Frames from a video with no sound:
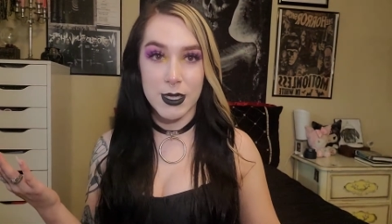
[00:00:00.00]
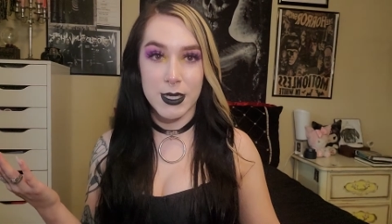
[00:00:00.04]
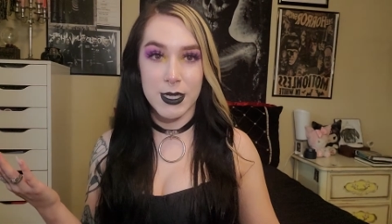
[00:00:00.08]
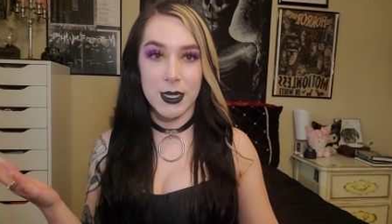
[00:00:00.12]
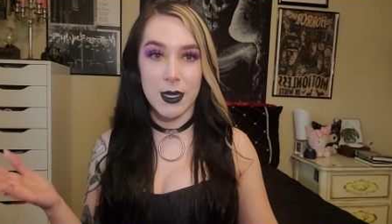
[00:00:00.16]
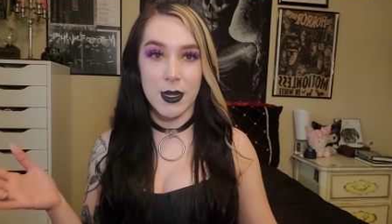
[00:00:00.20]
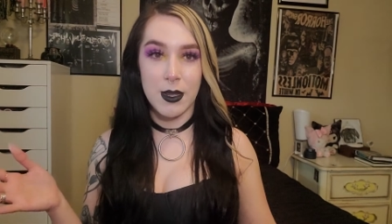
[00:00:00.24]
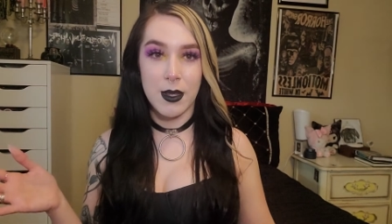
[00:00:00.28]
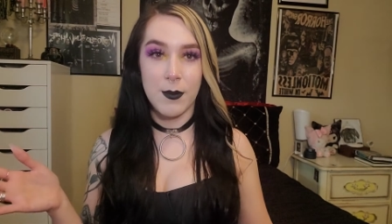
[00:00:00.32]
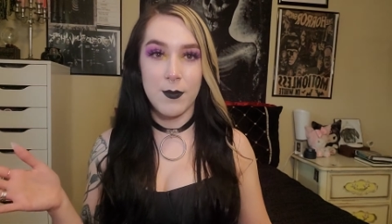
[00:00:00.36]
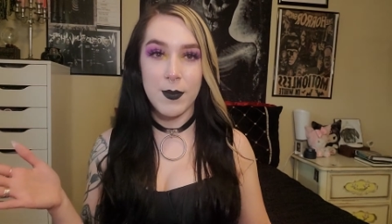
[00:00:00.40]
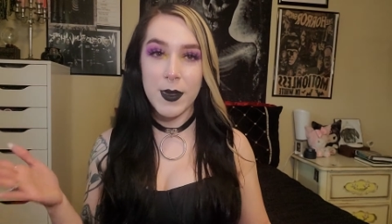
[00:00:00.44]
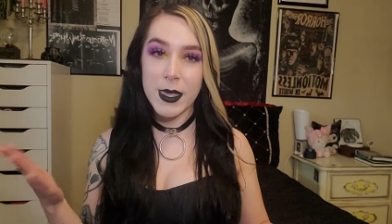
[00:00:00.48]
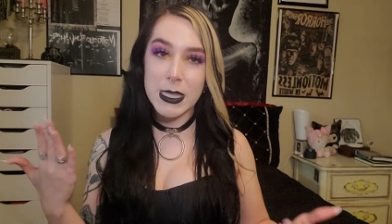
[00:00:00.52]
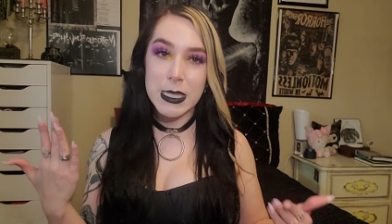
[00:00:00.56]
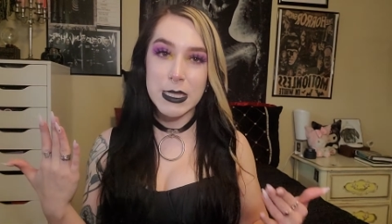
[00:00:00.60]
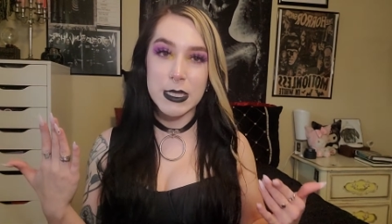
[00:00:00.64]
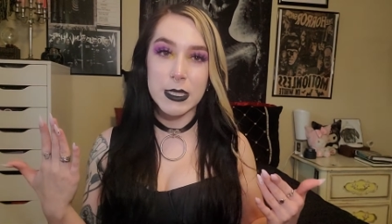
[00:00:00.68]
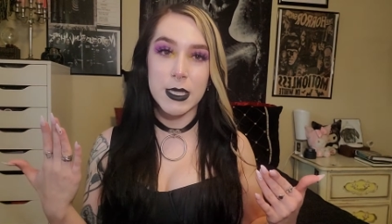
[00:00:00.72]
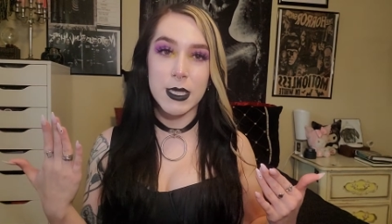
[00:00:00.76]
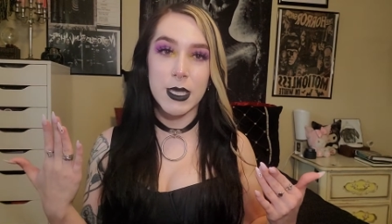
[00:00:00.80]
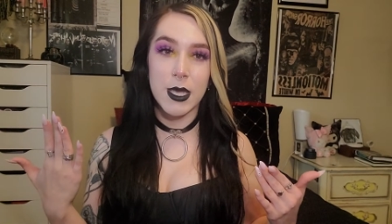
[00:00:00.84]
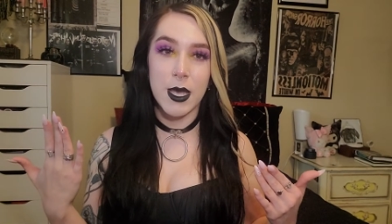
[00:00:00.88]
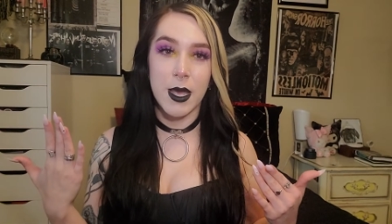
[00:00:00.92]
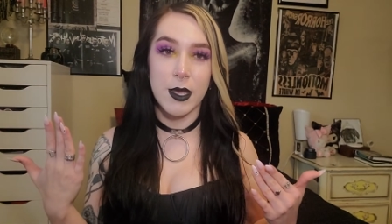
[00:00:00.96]
And
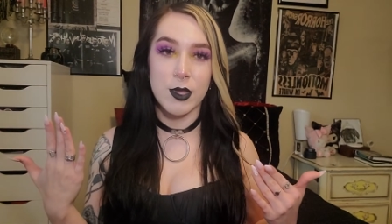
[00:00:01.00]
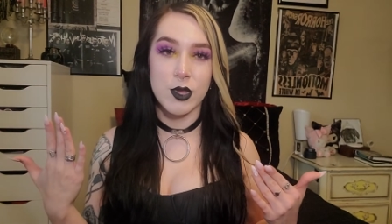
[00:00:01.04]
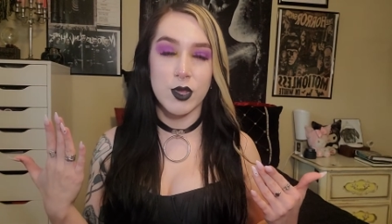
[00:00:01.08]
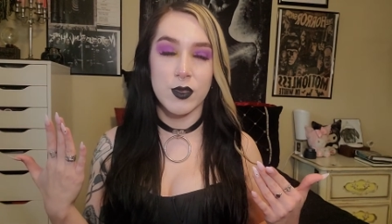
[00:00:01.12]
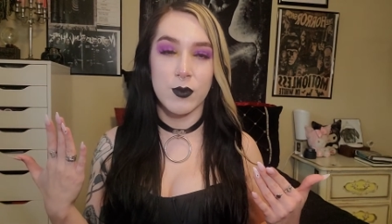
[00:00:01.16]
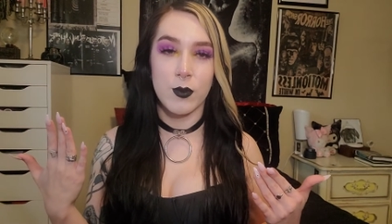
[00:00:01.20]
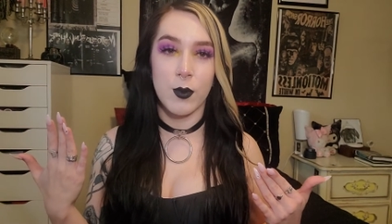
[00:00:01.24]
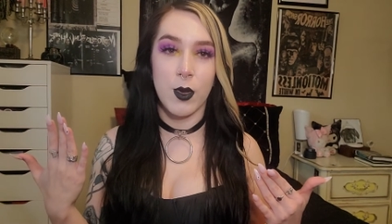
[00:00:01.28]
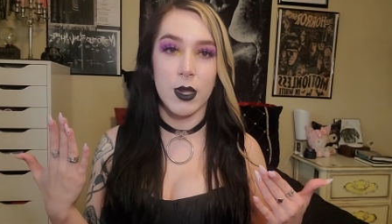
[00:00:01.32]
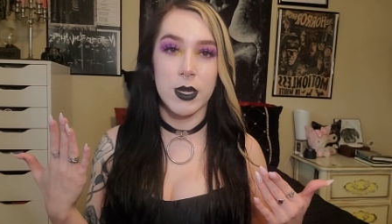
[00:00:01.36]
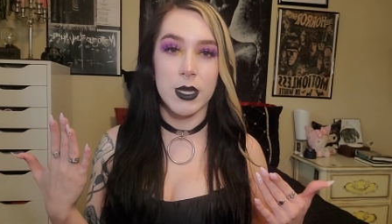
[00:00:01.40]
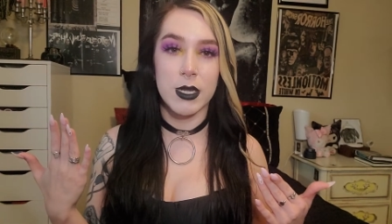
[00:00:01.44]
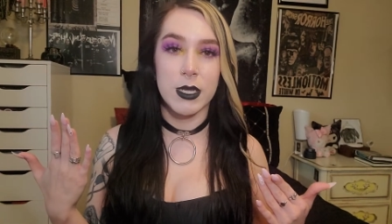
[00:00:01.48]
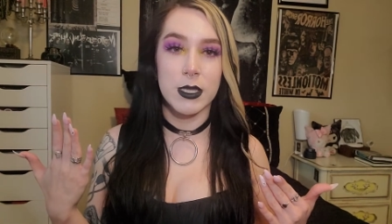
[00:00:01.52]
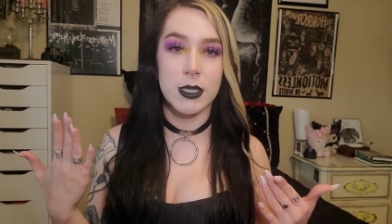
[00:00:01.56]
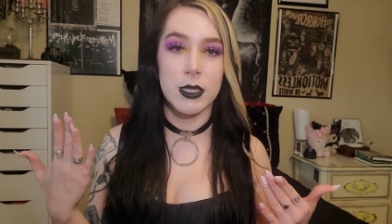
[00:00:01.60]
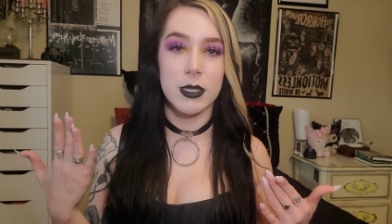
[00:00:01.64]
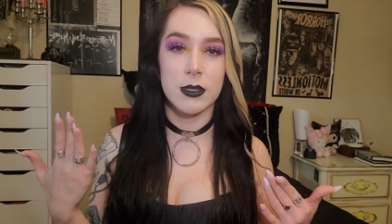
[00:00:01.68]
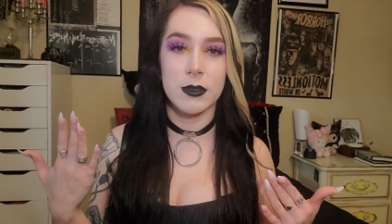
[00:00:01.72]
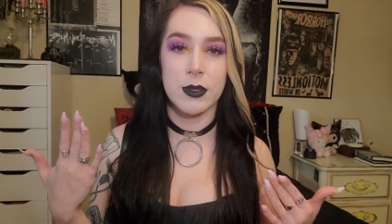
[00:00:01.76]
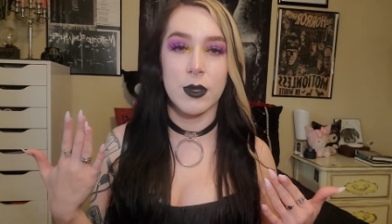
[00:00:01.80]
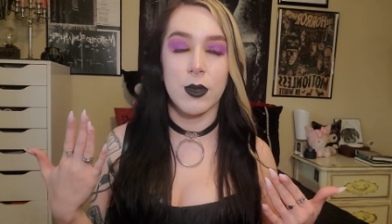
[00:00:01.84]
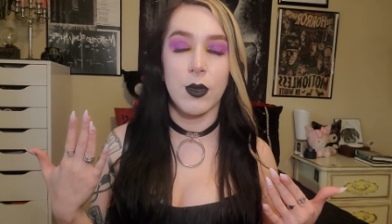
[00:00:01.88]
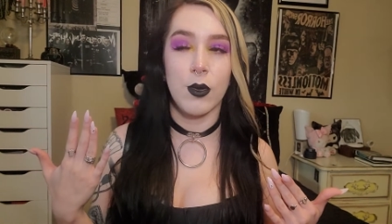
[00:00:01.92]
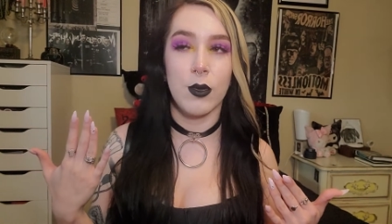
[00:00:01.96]
basically, I just wanted
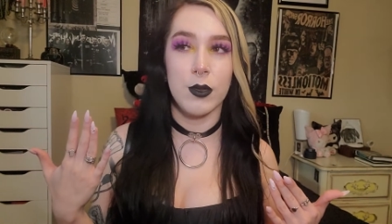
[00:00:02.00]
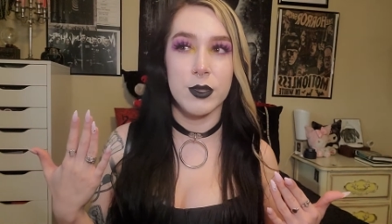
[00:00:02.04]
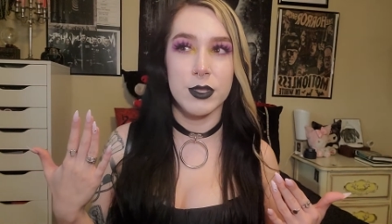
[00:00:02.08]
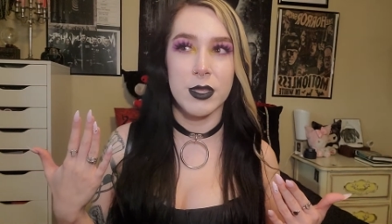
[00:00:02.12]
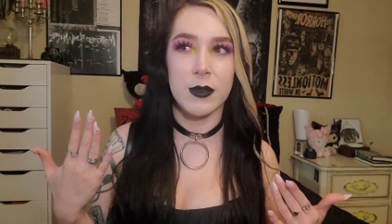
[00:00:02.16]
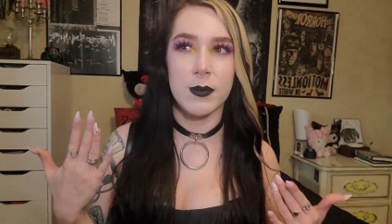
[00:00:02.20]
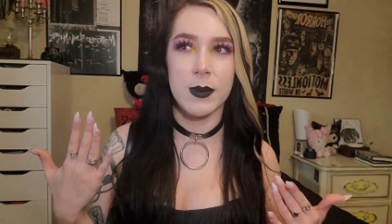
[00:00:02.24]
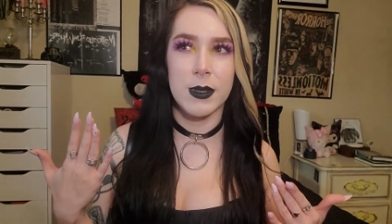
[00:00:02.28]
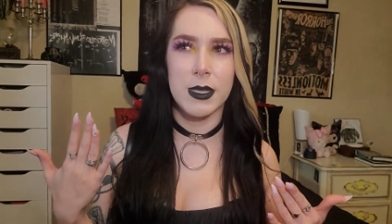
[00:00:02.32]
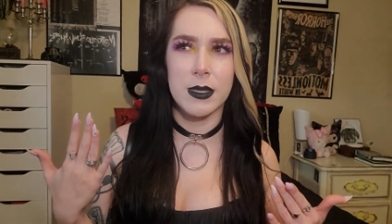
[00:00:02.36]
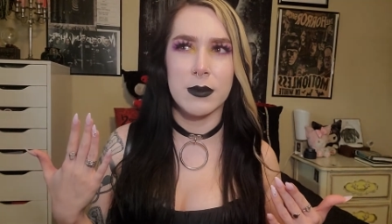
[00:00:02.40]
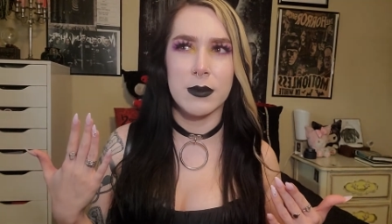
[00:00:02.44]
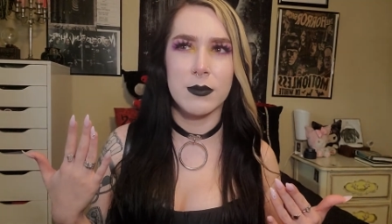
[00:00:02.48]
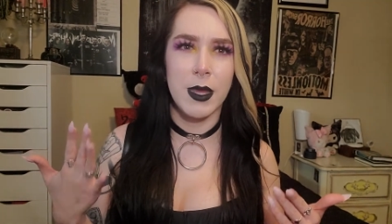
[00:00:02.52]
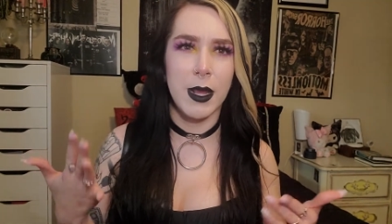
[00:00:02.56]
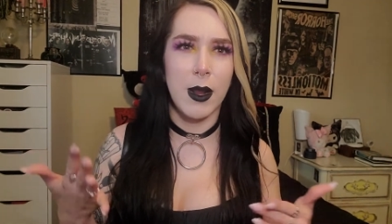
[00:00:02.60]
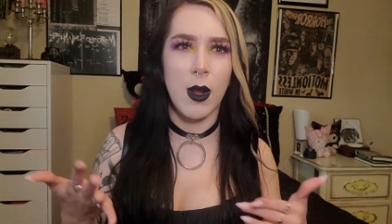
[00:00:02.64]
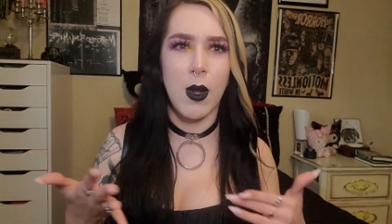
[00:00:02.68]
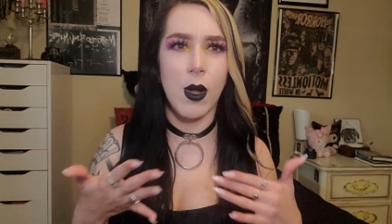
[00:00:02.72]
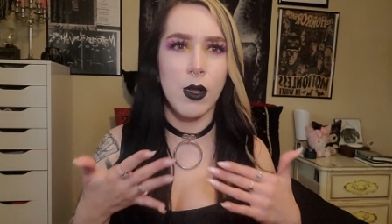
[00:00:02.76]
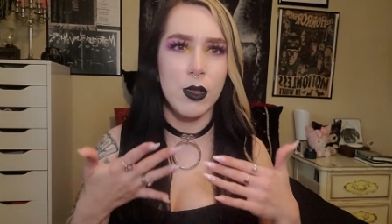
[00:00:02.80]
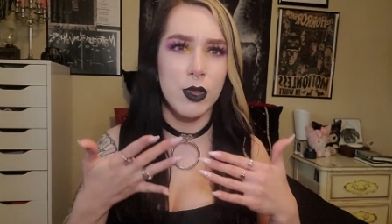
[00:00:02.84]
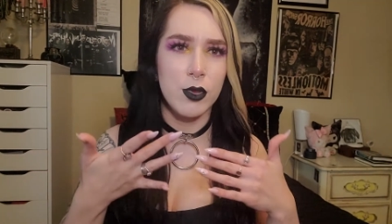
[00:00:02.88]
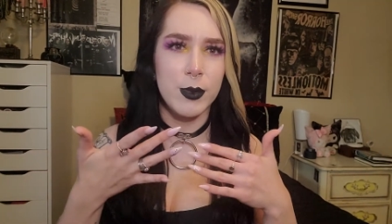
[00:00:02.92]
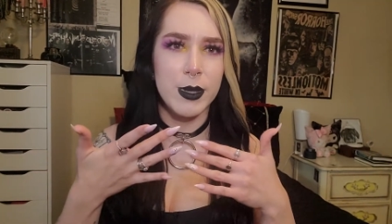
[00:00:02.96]
the goal to be like
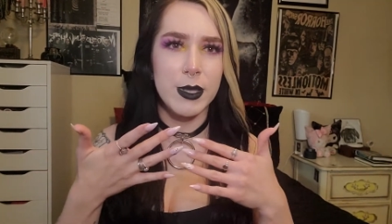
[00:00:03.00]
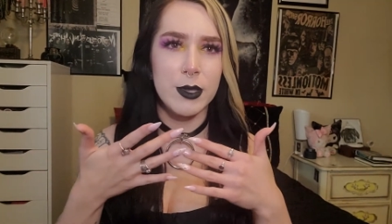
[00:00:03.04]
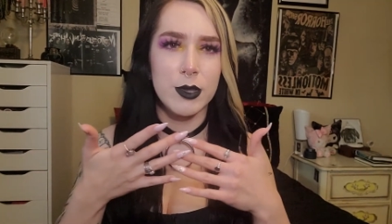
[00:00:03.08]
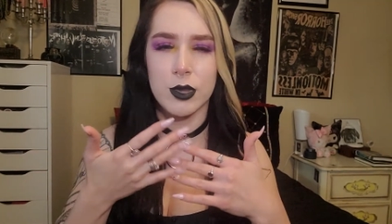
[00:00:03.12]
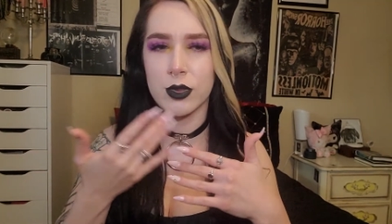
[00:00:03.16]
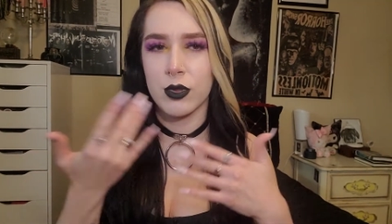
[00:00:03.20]
Halloween